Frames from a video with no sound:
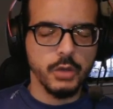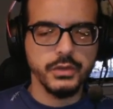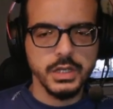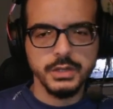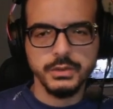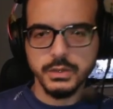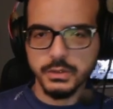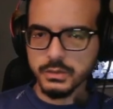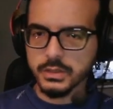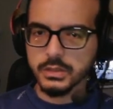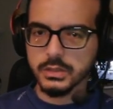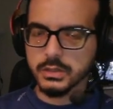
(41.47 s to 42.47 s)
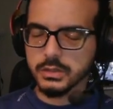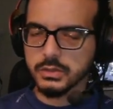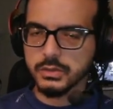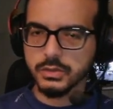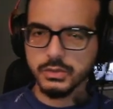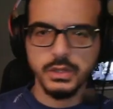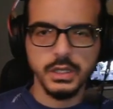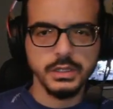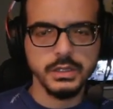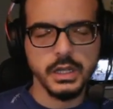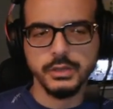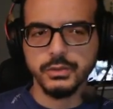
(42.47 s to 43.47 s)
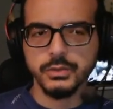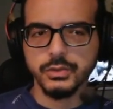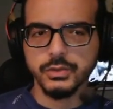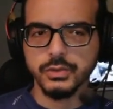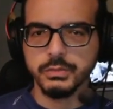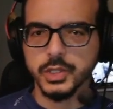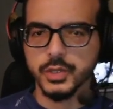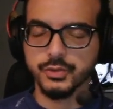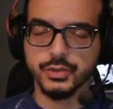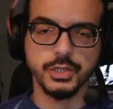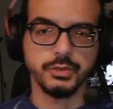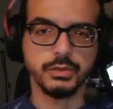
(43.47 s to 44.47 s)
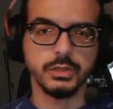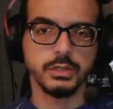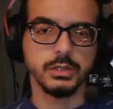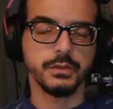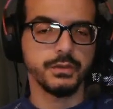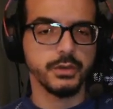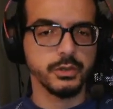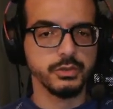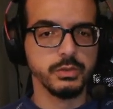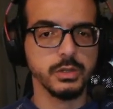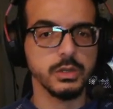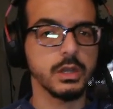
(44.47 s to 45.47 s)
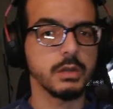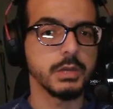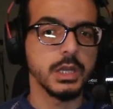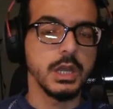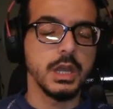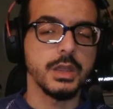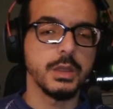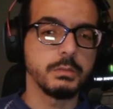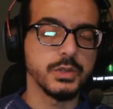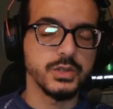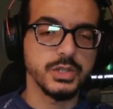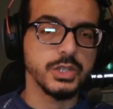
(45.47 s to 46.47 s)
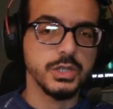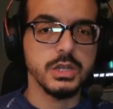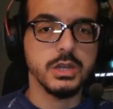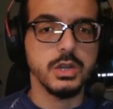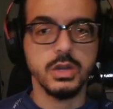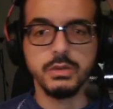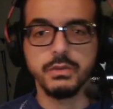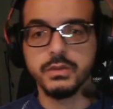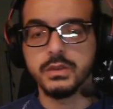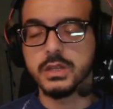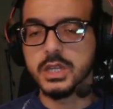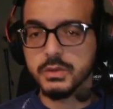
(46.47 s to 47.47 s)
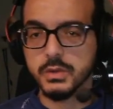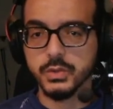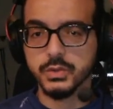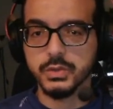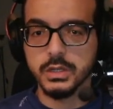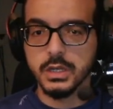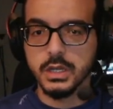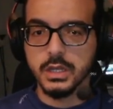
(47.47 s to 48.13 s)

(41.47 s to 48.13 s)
Over here, there is two things actually should be considered. The first one gonna be the positioning of the heroes.